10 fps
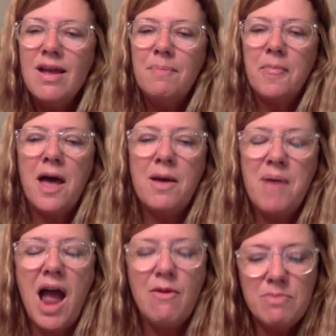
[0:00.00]

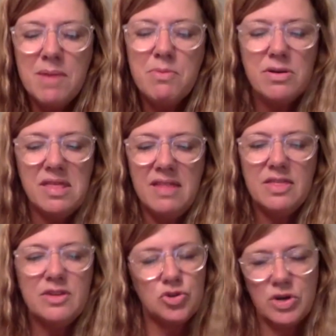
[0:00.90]
I remember that
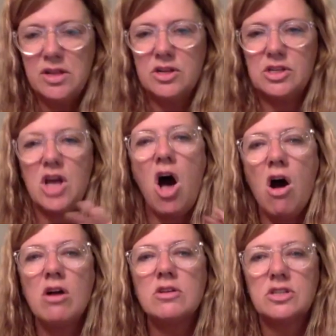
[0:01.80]
the drillers
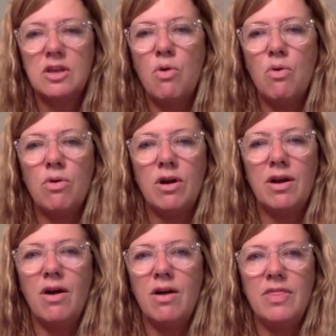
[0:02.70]
honked the
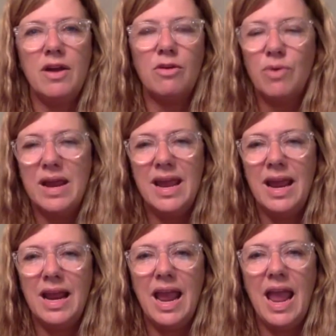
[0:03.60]
horn on their
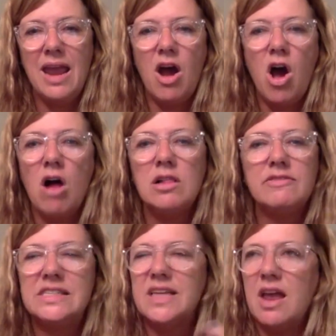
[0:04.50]
rig, and all of
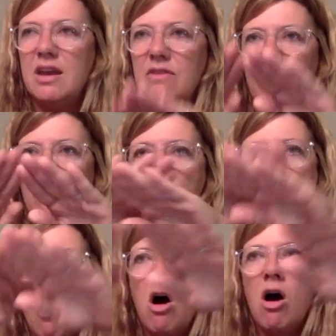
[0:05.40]
a sudden, from
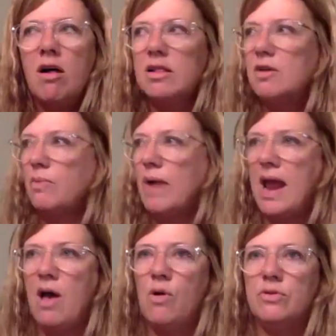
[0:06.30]
all
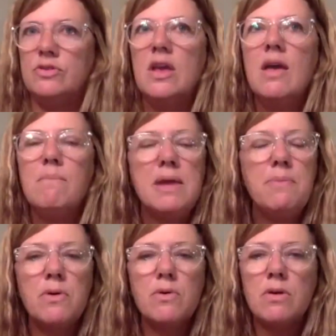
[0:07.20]
around,
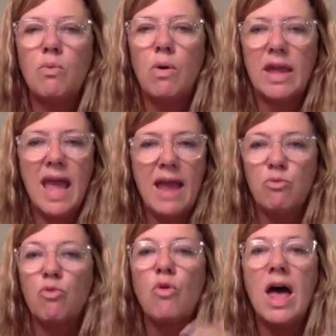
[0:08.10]
people
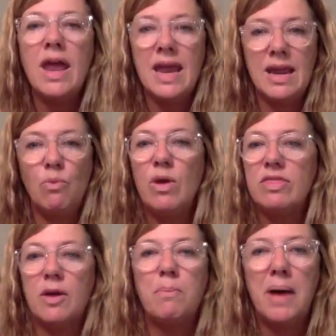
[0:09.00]
came running
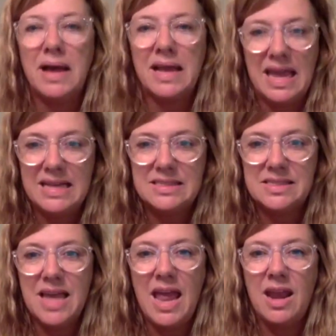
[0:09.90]
with their
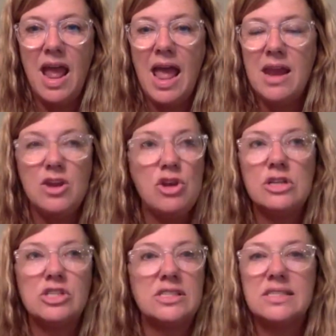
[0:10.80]
buckets, and you
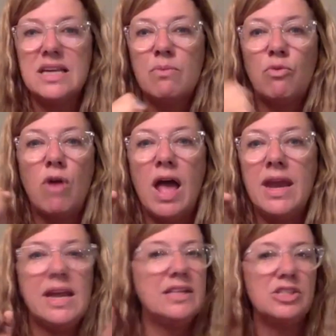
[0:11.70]
could just see them
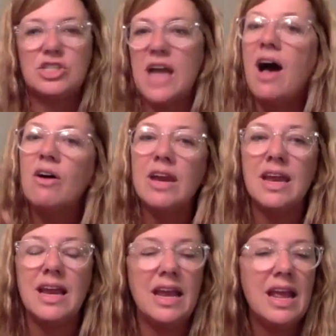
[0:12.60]
running and
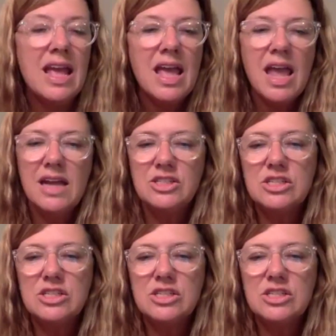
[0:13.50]
shouting, and it just